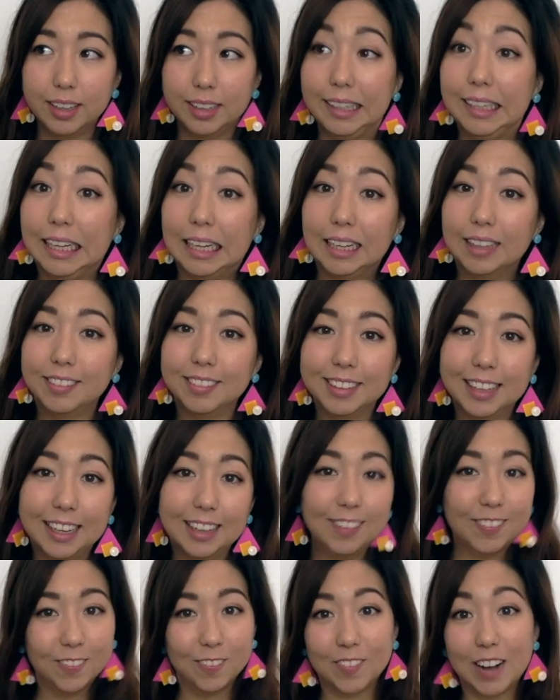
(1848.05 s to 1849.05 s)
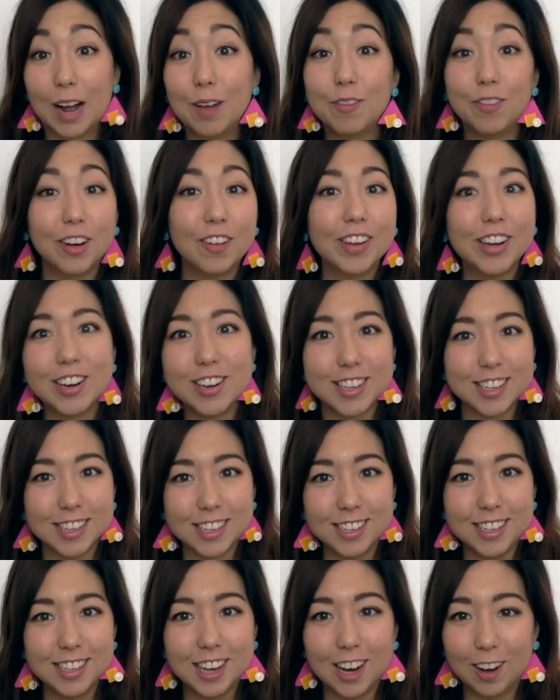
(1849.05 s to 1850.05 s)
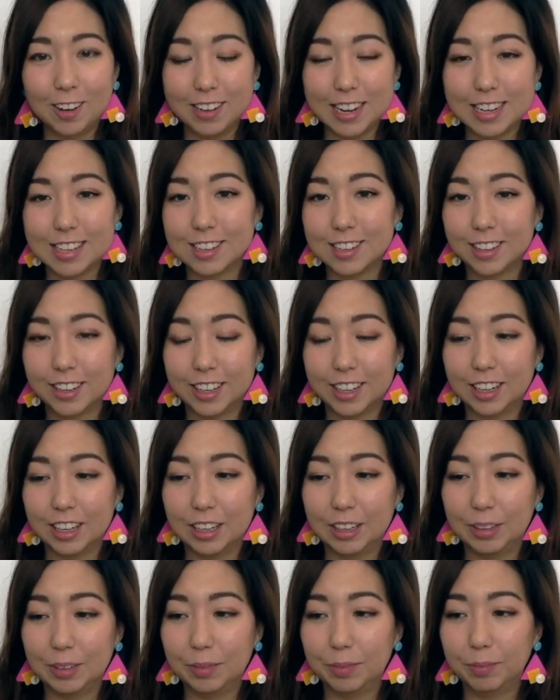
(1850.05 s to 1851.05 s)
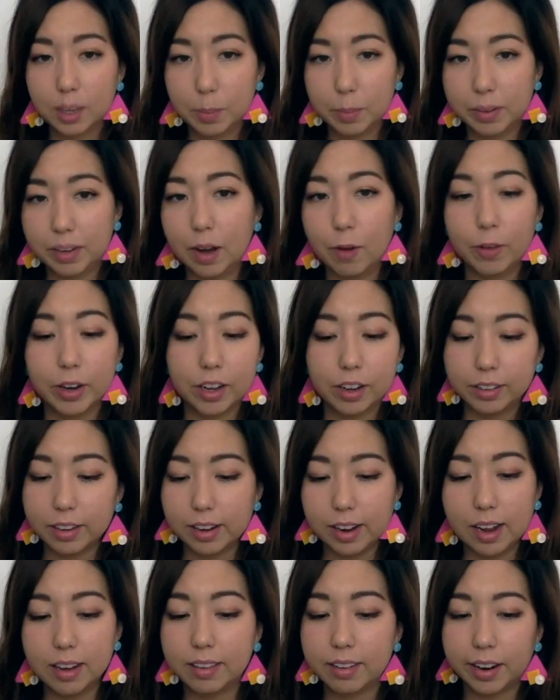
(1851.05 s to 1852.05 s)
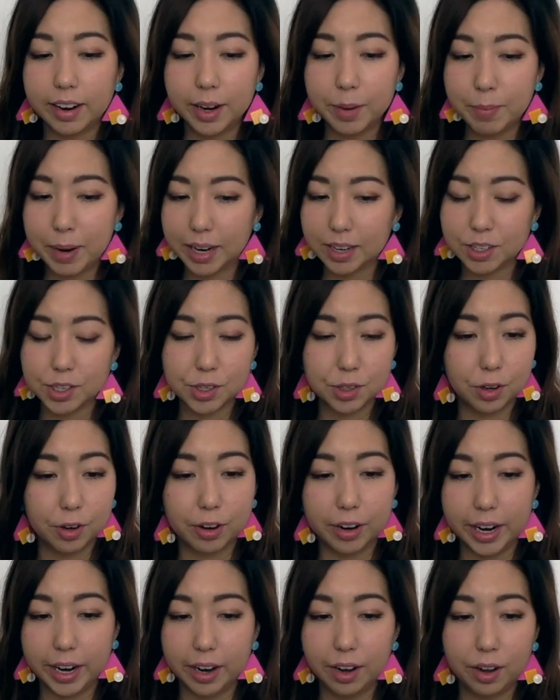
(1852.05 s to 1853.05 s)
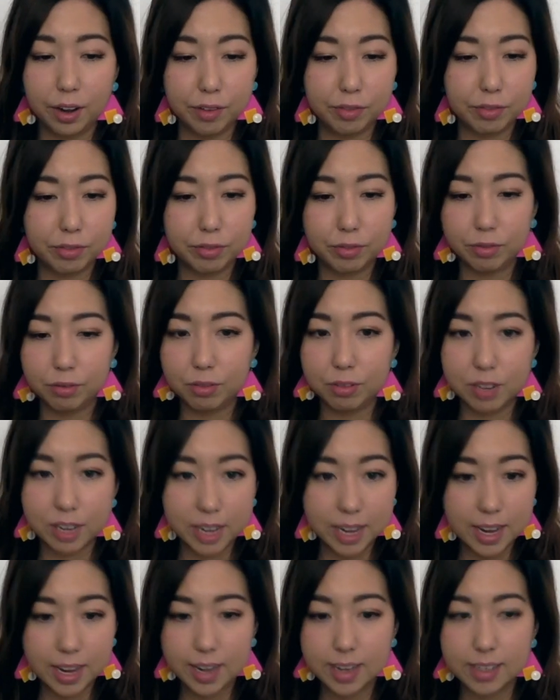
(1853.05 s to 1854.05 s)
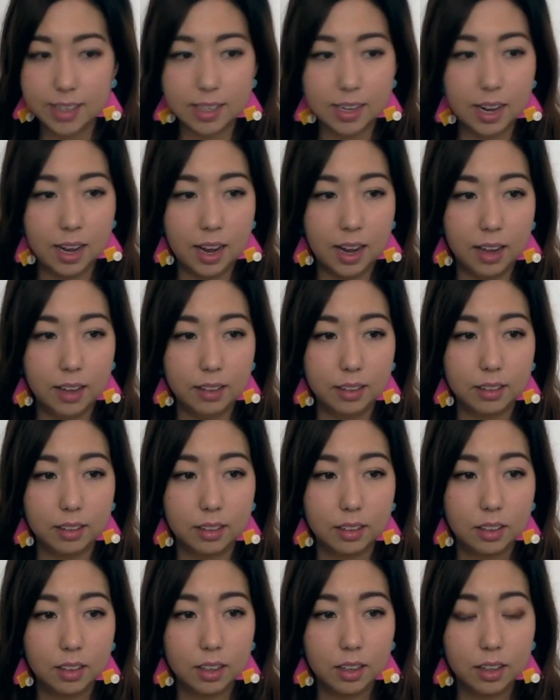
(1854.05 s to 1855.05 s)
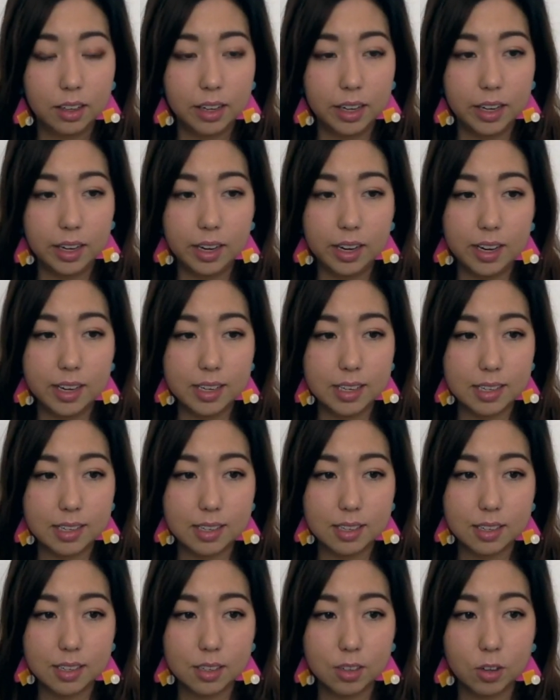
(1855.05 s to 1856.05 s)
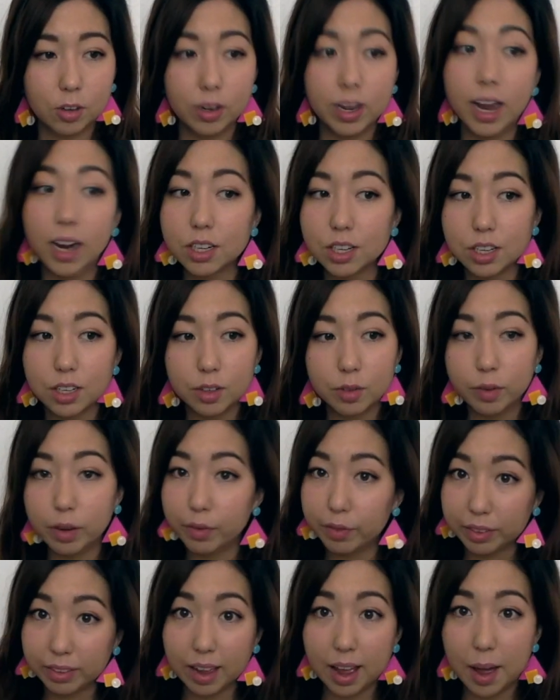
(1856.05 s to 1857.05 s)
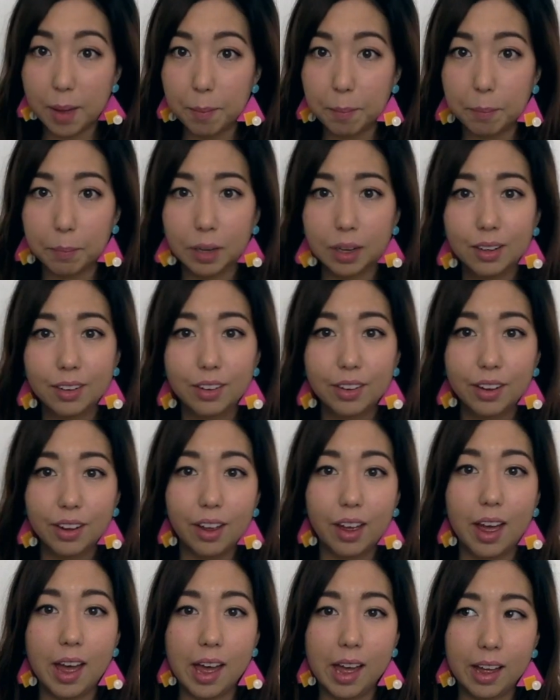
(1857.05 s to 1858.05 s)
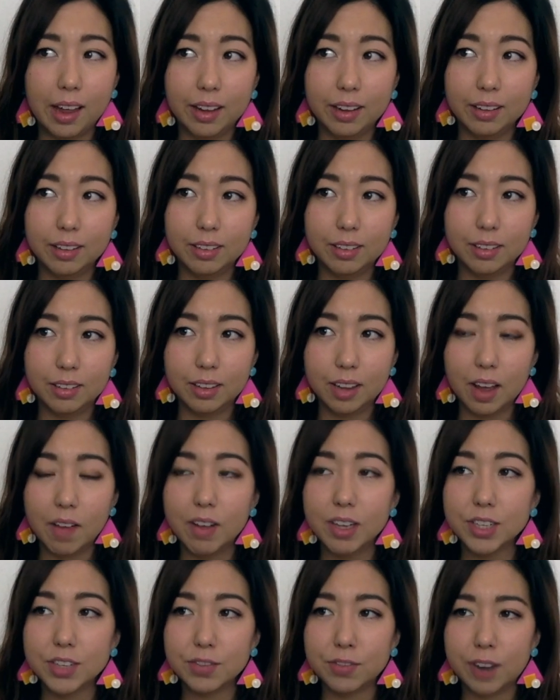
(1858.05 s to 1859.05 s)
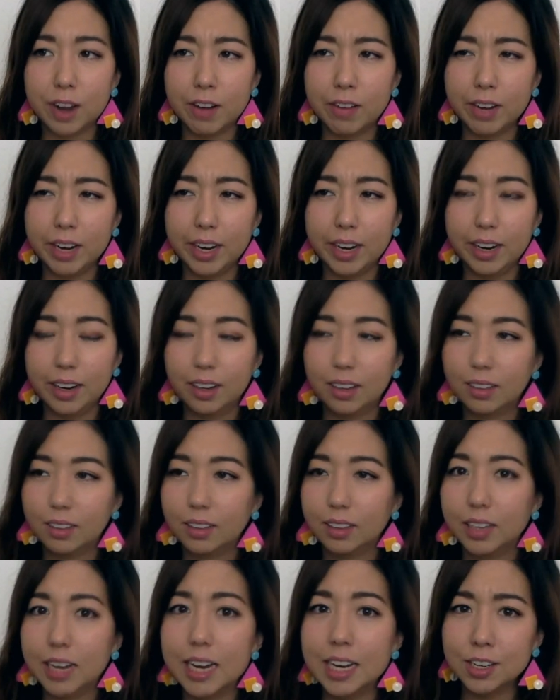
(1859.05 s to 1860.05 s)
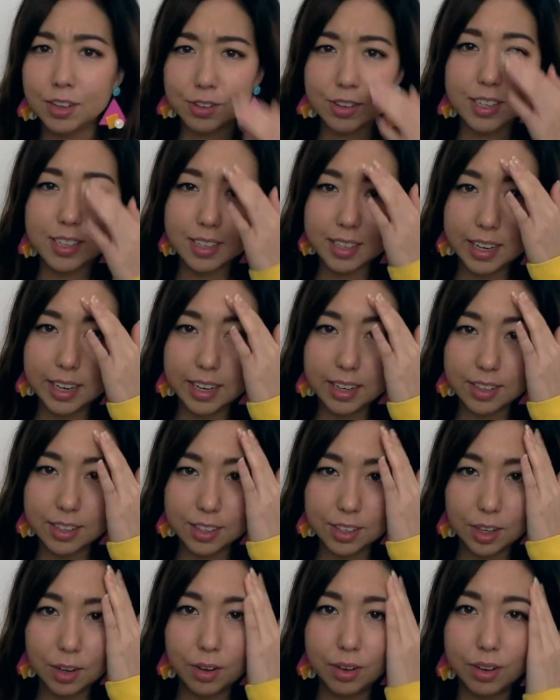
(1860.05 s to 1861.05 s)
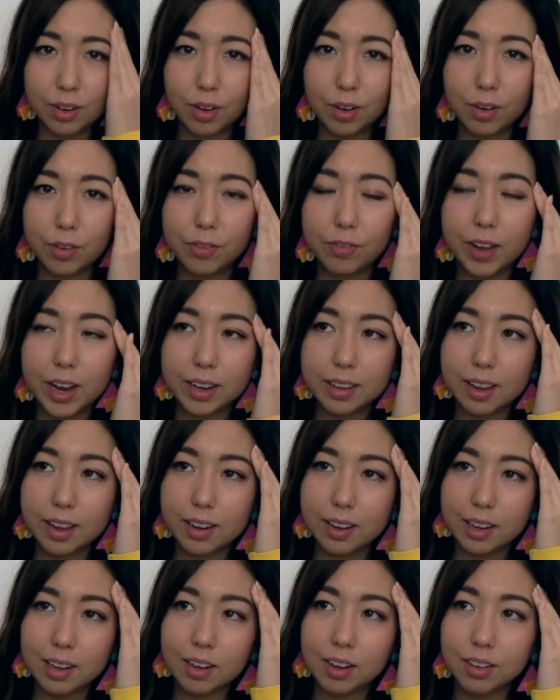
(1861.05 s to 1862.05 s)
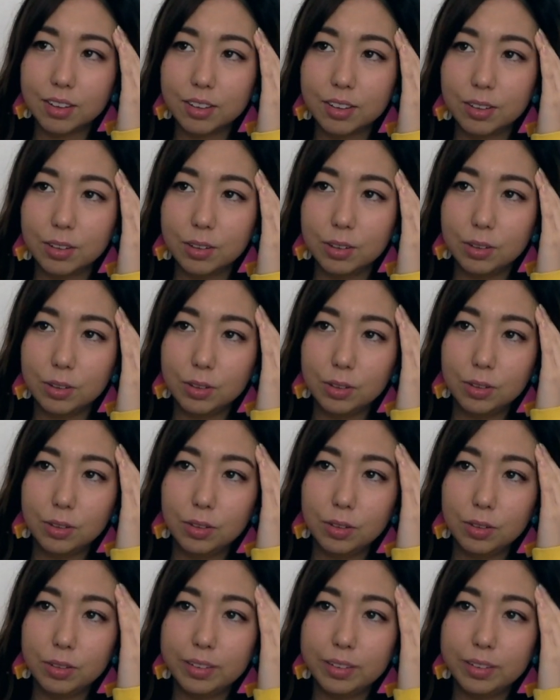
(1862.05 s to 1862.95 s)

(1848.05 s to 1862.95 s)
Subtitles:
yeah, like I'm very curious to see how that's gonna go. But then we got that entire backstory of Riz and his connection with them, and that was very interesting. So the whole fact that he got to